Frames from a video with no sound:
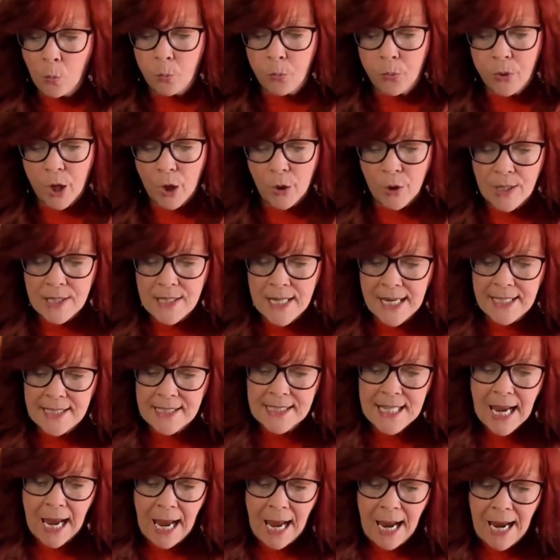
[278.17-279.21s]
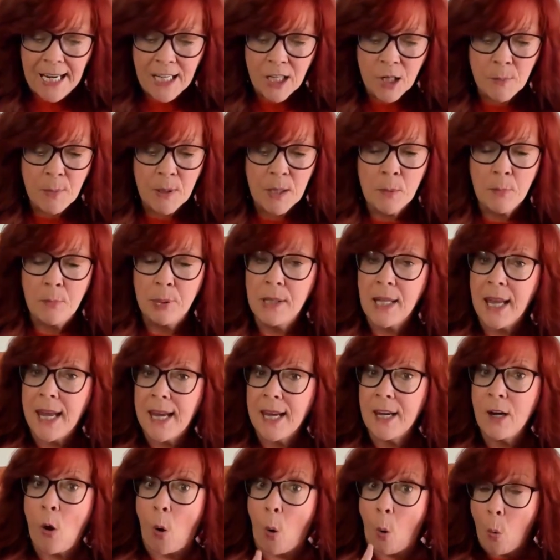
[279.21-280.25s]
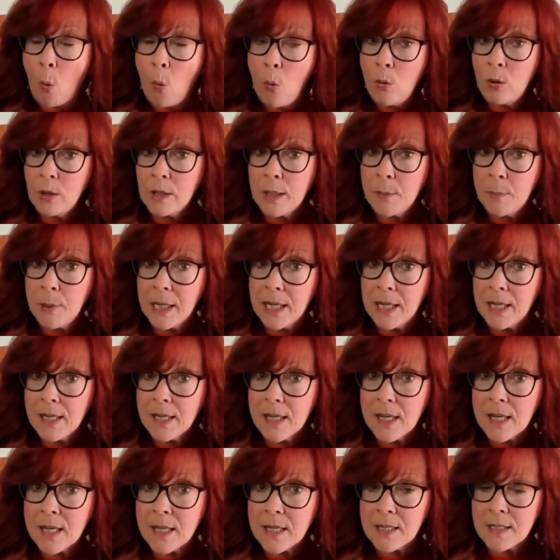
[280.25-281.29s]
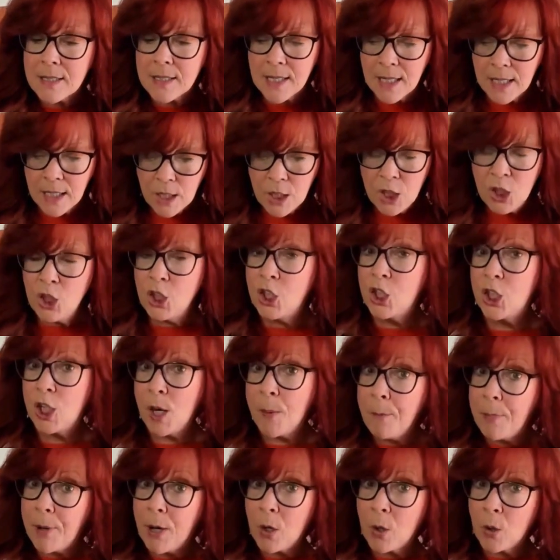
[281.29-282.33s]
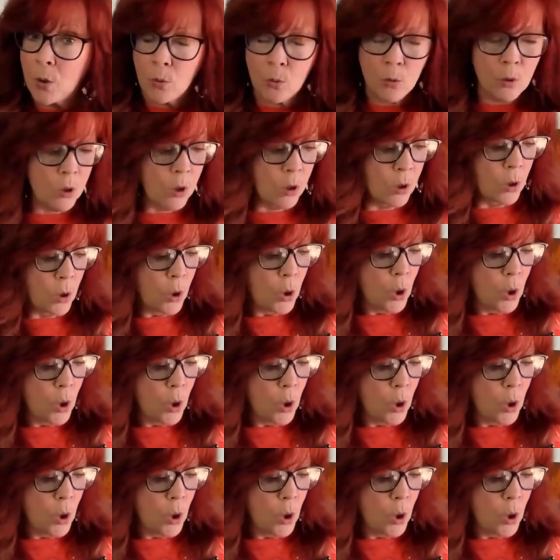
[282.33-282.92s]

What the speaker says: There is a tiny bit of play only because Shimpo